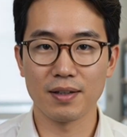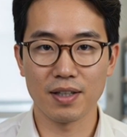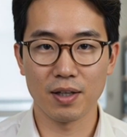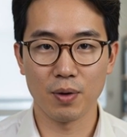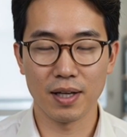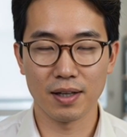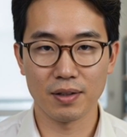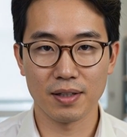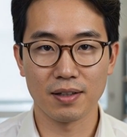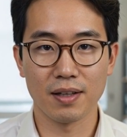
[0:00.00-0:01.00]
This growing
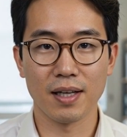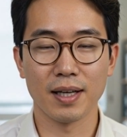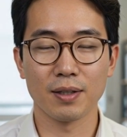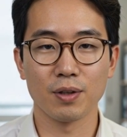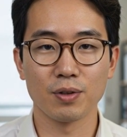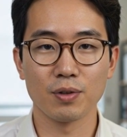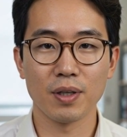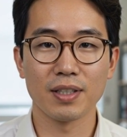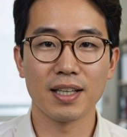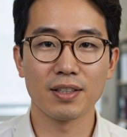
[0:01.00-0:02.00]
interest has also
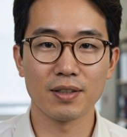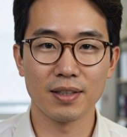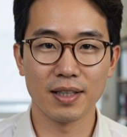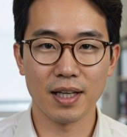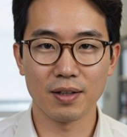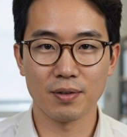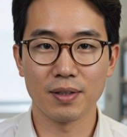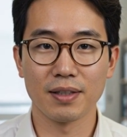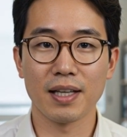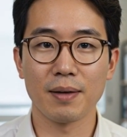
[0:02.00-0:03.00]
drawn attention to the
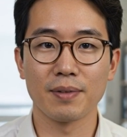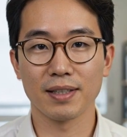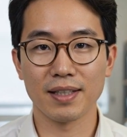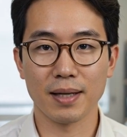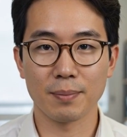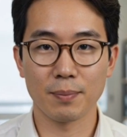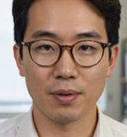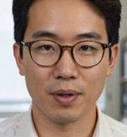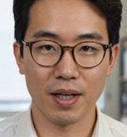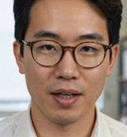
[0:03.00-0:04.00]
countries and companies
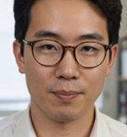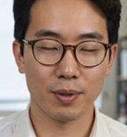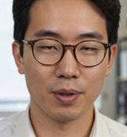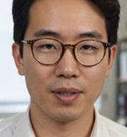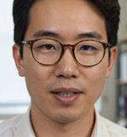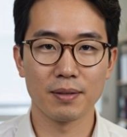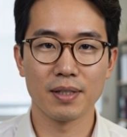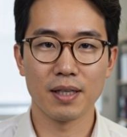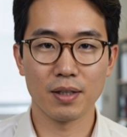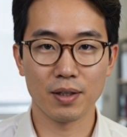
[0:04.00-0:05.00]
capable of producing the
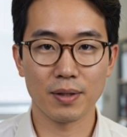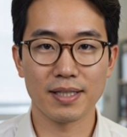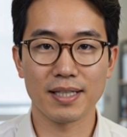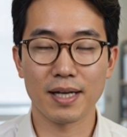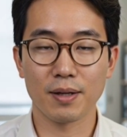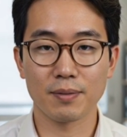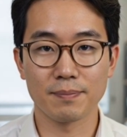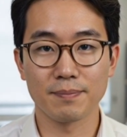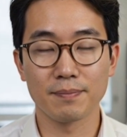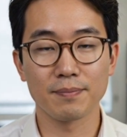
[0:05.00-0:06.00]
material at scale.
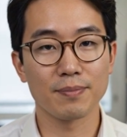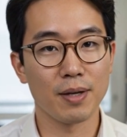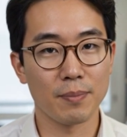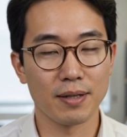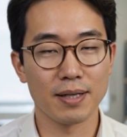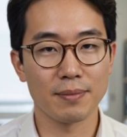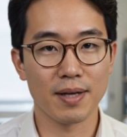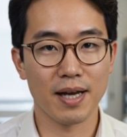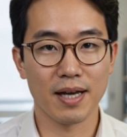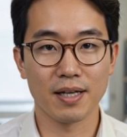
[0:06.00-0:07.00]
Among them,
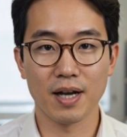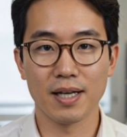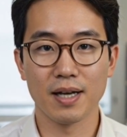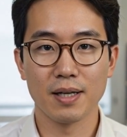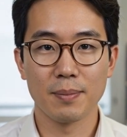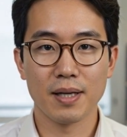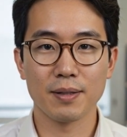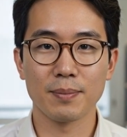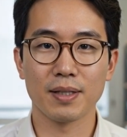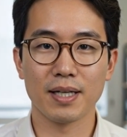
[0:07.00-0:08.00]
China occupies a
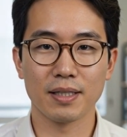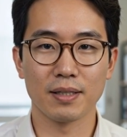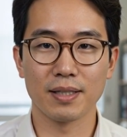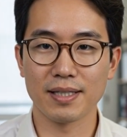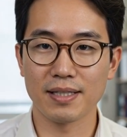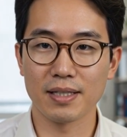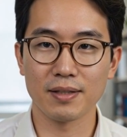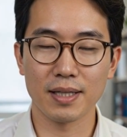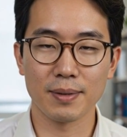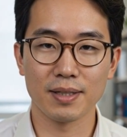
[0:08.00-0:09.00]
particularly
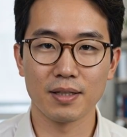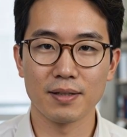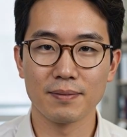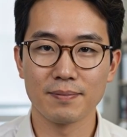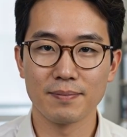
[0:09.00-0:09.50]
significant position.